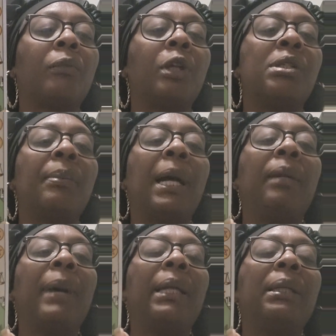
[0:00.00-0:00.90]
Somebody
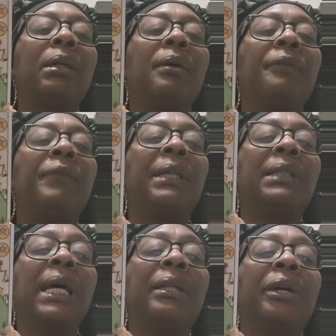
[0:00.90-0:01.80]
might confess
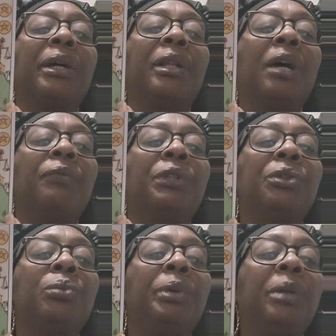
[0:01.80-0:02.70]
that they're in love with
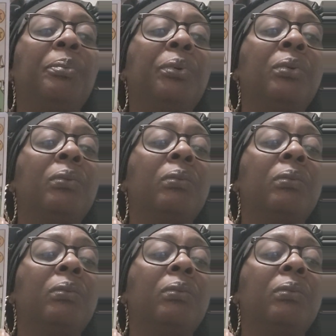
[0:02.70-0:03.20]
two people.